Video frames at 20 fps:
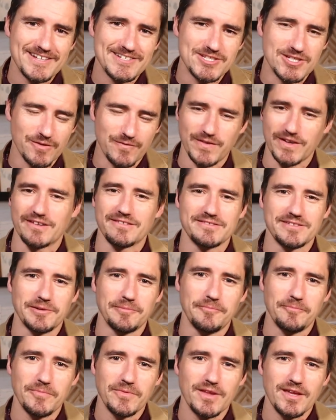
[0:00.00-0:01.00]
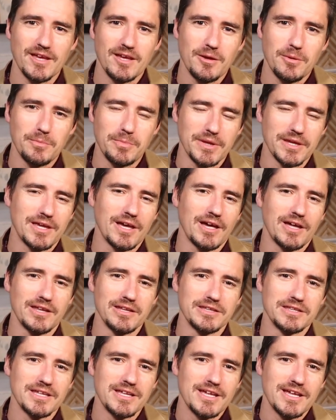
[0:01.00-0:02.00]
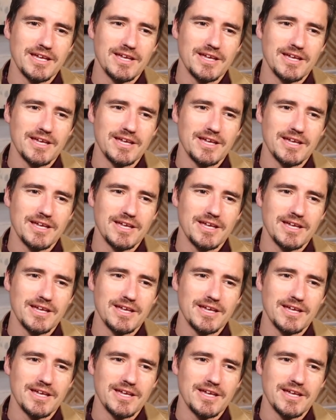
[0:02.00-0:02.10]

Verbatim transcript: to fix them because